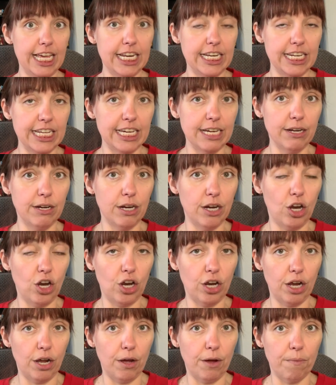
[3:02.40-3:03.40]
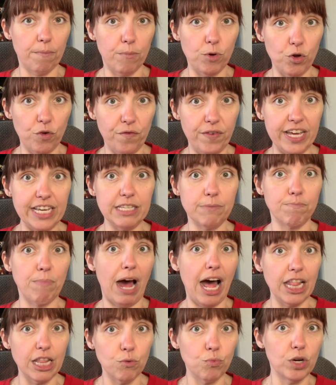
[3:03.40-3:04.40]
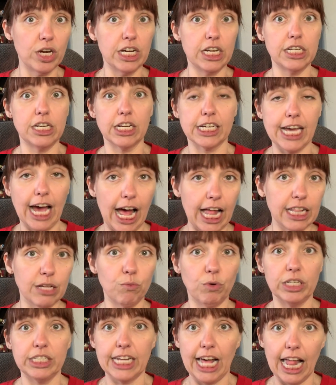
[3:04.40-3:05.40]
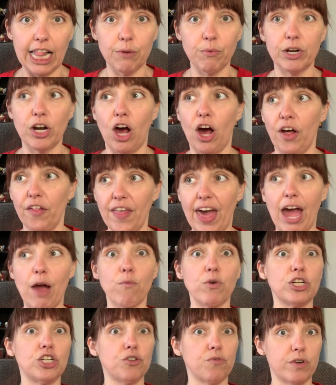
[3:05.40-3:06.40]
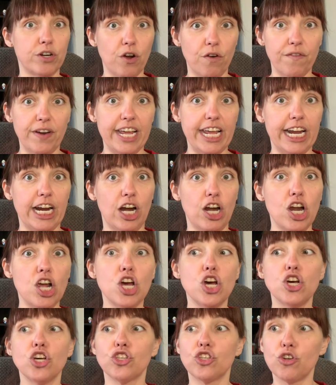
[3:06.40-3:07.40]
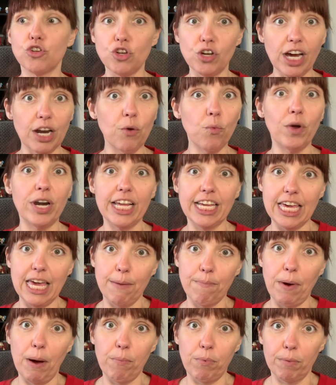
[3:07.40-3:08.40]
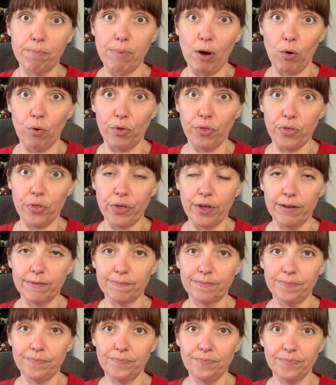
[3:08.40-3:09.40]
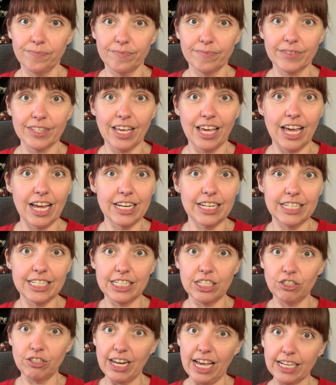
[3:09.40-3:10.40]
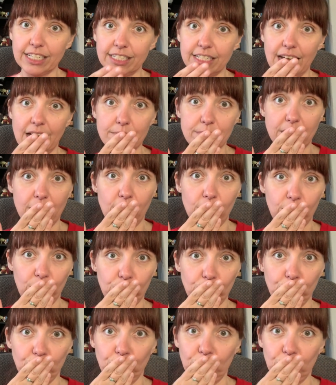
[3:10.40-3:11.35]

Indian movies, Bollywood, Kollywood, Tollywood, all that we're doing over here. So you're going to want to keep up with both. And until next time, y'all.